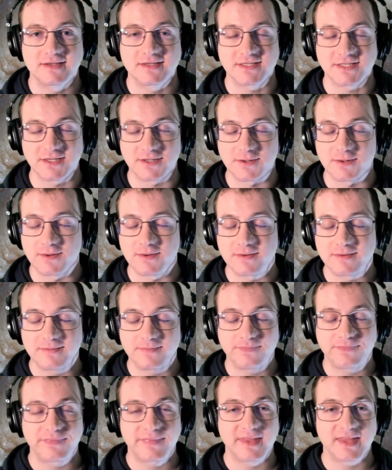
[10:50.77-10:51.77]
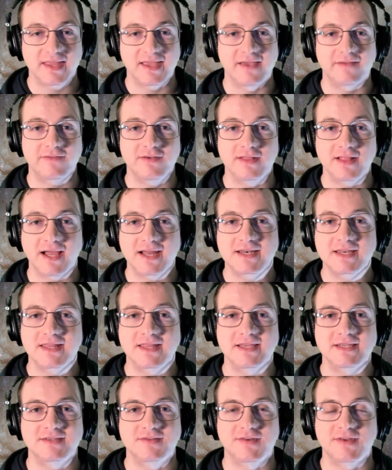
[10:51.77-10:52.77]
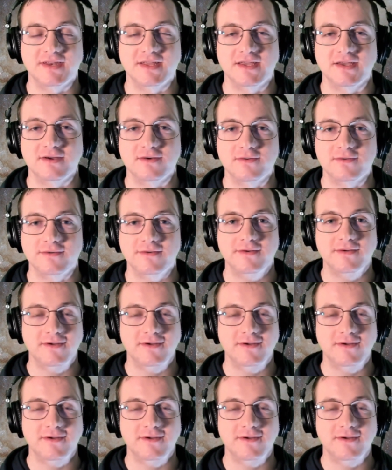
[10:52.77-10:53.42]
So if you liked this video,